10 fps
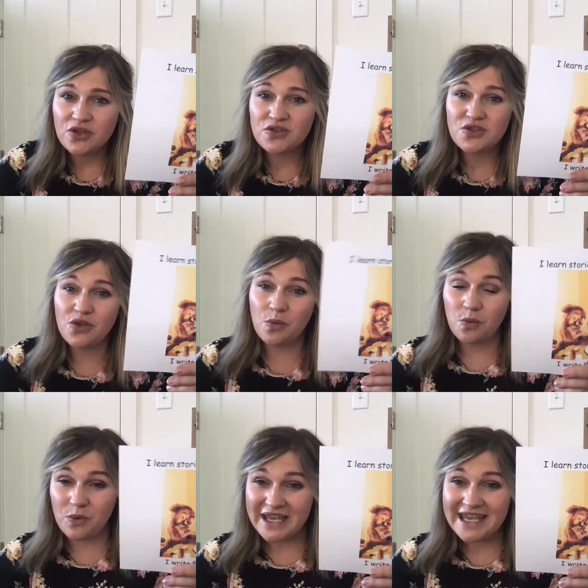so that
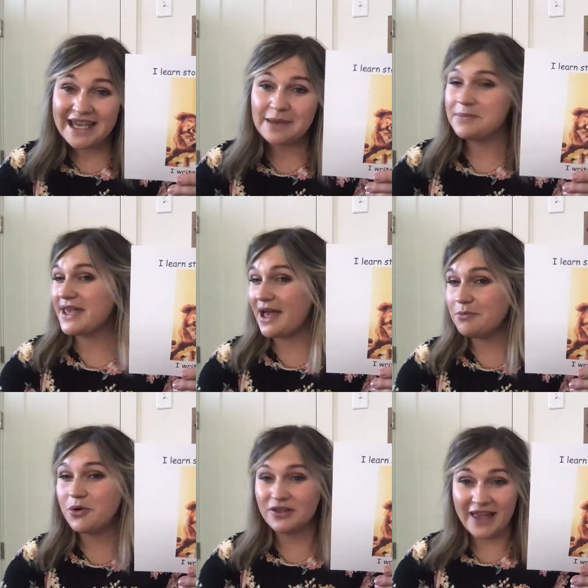we can become
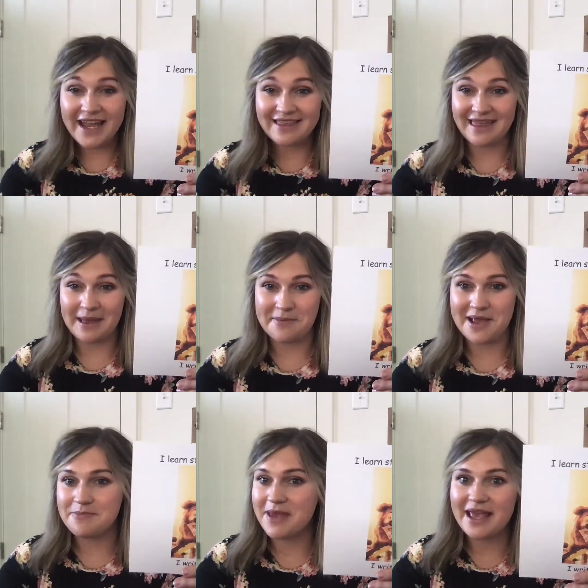more like them and make